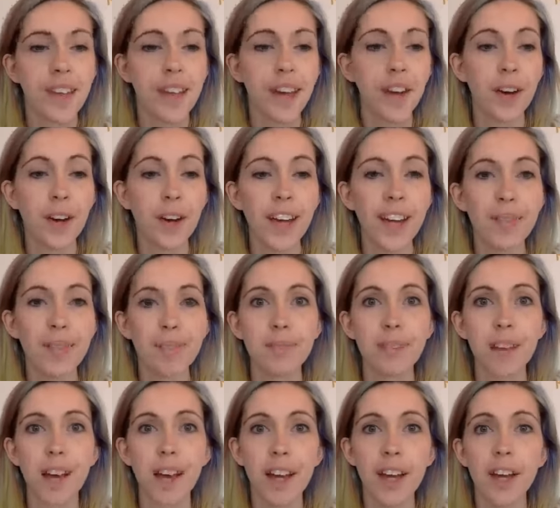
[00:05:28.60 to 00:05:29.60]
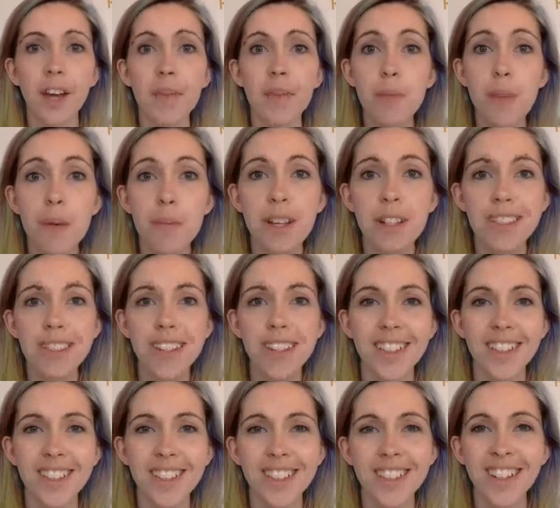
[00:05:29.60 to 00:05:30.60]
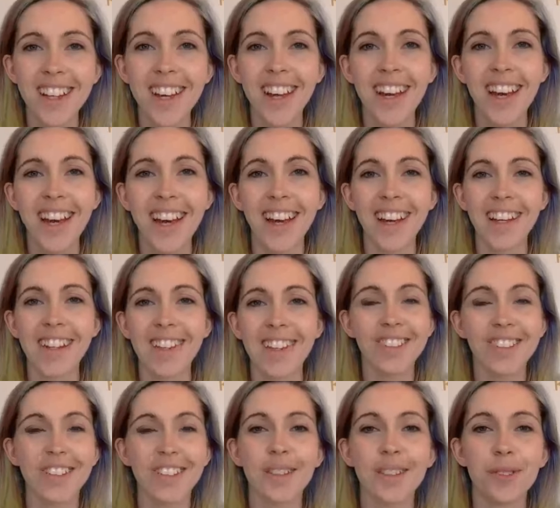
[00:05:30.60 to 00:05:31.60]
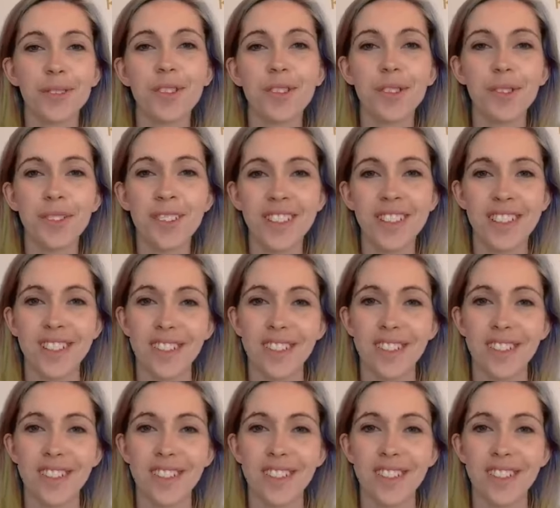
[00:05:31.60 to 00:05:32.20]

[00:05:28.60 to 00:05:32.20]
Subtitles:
Okay, I hope that made sense. See you all soon.